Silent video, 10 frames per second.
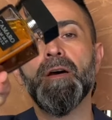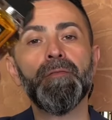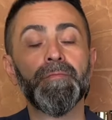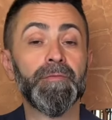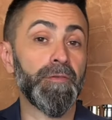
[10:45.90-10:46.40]

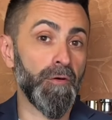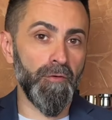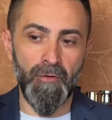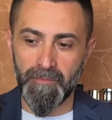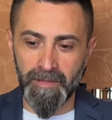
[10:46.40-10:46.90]
of
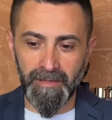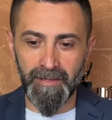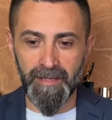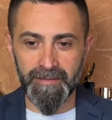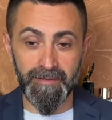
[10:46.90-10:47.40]
Dior Homme
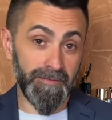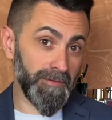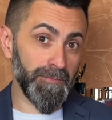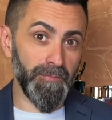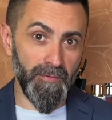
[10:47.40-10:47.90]
Intense, as you
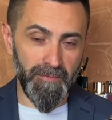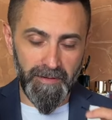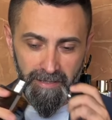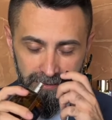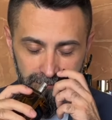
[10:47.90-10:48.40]
can
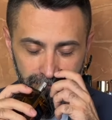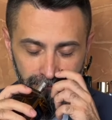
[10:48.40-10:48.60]
probably guess.